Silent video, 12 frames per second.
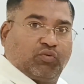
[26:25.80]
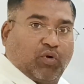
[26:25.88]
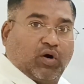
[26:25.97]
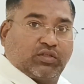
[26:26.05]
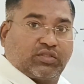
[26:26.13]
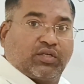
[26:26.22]

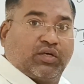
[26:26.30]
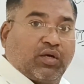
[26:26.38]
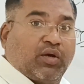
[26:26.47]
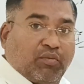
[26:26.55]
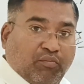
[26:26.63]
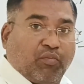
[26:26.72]
Was
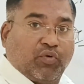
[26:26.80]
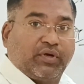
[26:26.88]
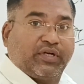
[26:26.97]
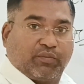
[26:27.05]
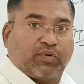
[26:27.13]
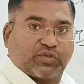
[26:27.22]
more.
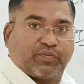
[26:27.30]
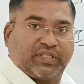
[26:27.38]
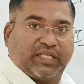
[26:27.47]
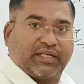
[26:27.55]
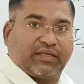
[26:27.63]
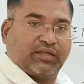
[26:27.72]
It was
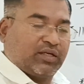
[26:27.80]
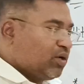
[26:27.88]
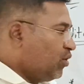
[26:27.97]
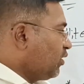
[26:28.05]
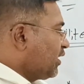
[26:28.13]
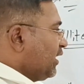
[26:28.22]
been there.
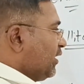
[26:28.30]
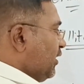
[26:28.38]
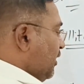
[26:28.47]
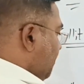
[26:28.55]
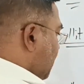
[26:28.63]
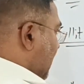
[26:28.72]

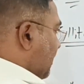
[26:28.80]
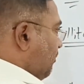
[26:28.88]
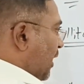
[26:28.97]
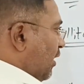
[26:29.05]
Okay, like